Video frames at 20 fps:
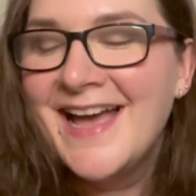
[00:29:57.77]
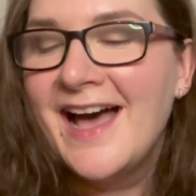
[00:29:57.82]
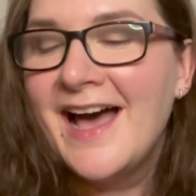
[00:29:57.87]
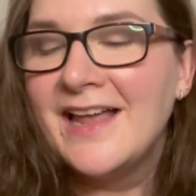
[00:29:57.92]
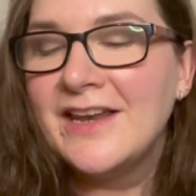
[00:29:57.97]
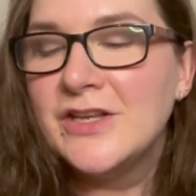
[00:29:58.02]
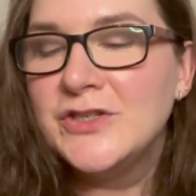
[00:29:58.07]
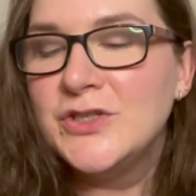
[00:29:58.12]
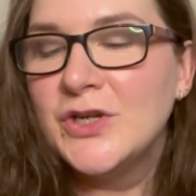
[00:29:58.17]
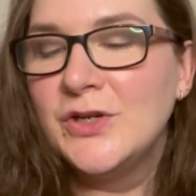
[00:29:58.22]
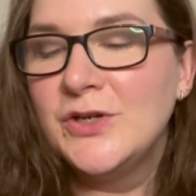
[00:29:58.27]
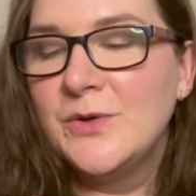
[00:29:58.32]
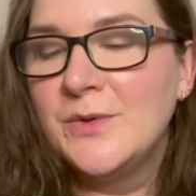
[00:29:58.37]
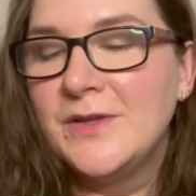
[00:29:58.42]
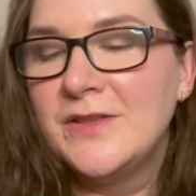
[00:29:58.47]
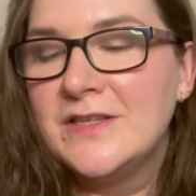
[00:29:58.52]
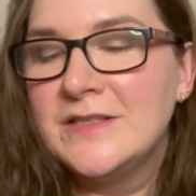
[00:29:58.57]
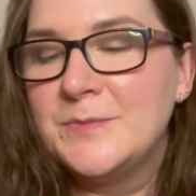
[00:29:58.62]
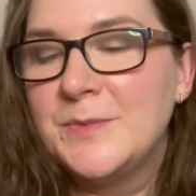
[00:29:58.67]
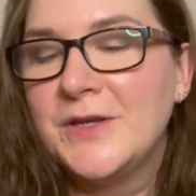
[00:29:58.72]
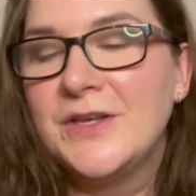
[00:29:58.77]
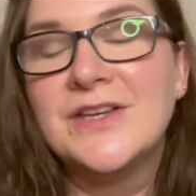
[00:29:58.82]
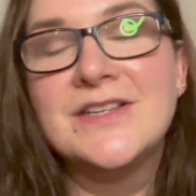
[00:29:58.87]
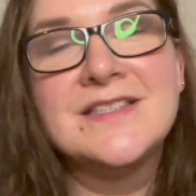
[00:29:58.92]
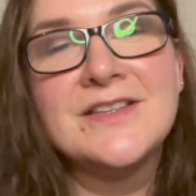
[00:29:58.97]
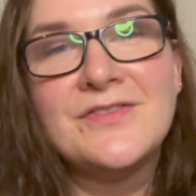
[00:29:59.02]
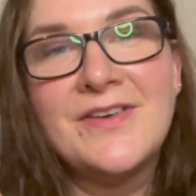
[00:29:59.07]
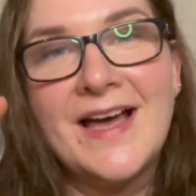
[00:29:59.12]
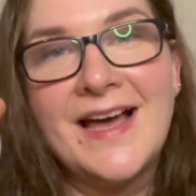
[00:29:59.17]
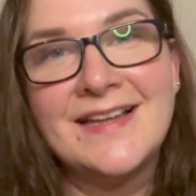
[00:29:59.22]
And I don't know if it's
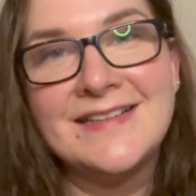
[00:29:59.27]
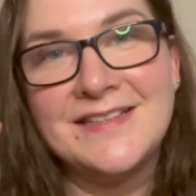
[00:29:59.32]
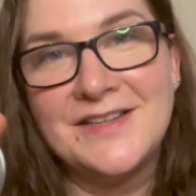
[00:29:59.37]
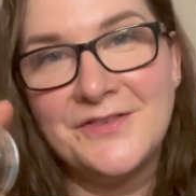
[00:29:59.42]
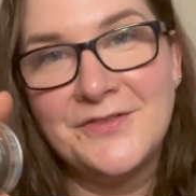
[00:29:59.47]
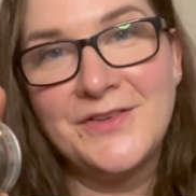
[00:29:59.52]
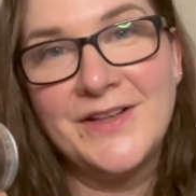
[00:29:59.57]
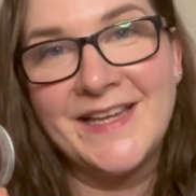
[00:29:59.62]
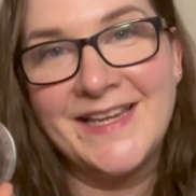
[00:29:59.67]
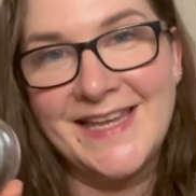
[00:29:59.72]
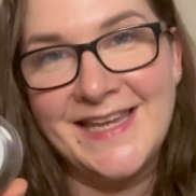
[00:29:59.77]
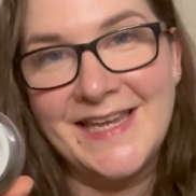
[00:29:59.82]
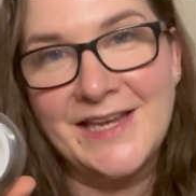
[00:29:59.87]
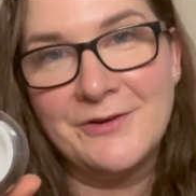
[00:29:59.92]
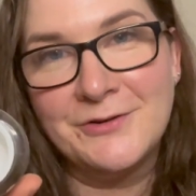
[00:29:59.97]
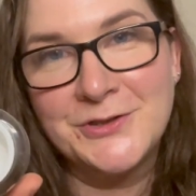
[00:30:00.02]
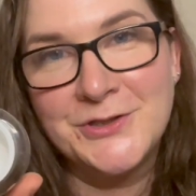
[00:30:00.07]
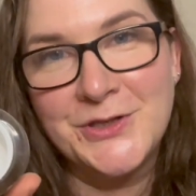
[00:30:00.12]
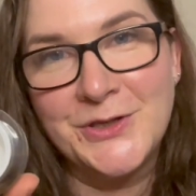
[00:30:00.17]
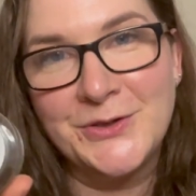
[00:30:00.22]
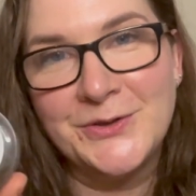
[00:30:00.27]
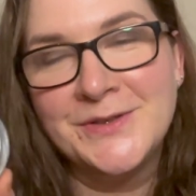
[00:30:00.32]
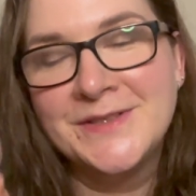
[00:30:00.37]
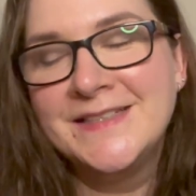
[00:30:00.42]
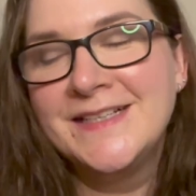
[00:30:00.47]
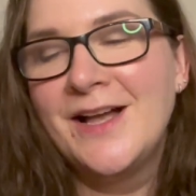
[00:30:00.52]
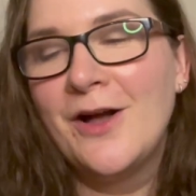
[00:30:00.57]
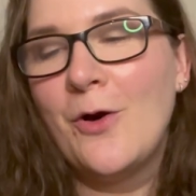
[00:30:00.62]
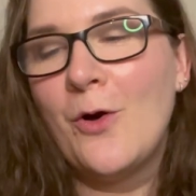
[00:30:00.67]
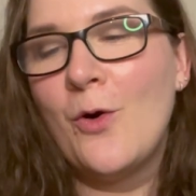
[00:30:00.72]
because I've had it for like a year or two,
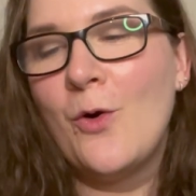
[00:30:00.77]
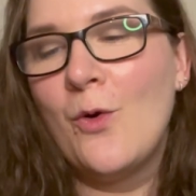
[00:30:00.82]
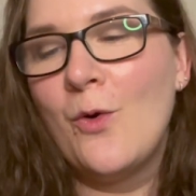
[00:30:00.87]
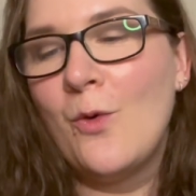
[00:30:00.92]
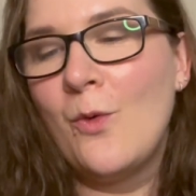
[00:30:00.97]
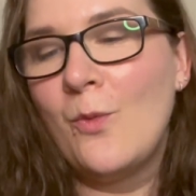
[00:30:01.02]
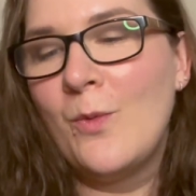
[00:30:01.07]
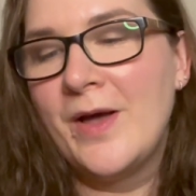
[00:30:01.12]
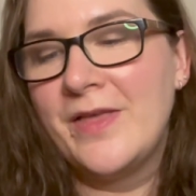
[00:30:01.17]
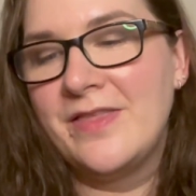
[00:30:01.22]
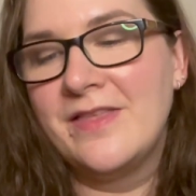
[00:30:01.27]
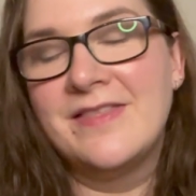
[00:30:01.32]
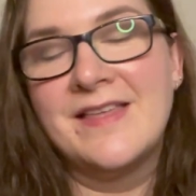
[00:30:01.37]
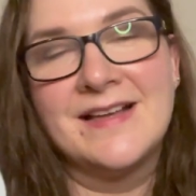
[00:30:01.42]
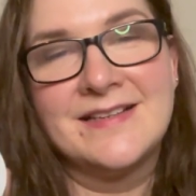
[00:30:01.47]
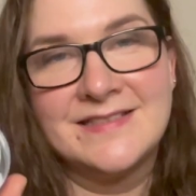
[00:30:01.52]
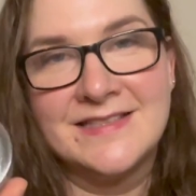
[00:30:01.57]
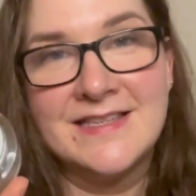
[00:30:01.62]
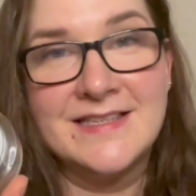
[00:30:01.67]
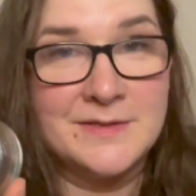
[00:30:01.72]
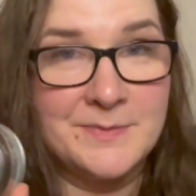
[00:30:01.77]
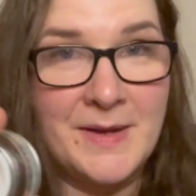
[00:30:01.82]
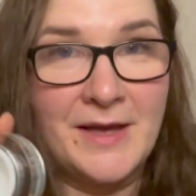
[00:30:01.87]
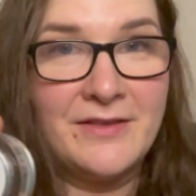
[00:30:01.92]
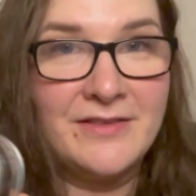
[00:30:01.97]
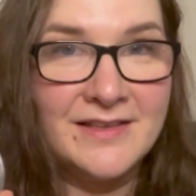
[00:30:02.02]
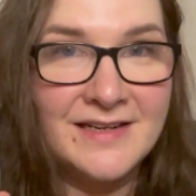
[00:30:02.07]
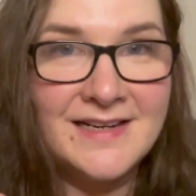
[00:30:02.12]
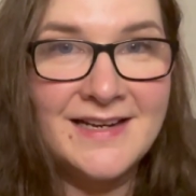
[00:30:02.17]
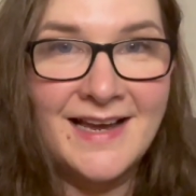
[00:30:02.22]
or whether that's the
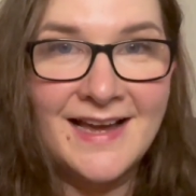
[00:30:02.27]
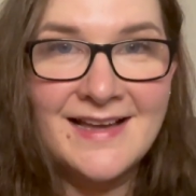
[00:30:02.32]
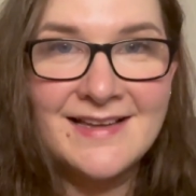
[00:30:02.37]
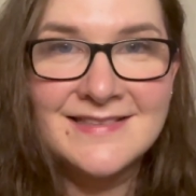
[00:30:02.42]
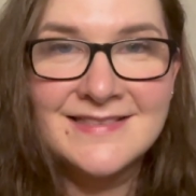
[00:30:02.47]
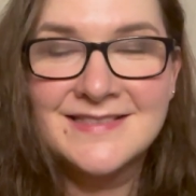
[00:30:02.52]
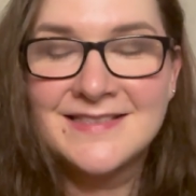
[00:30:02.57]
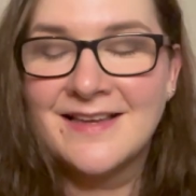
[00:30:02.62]
smell that it has.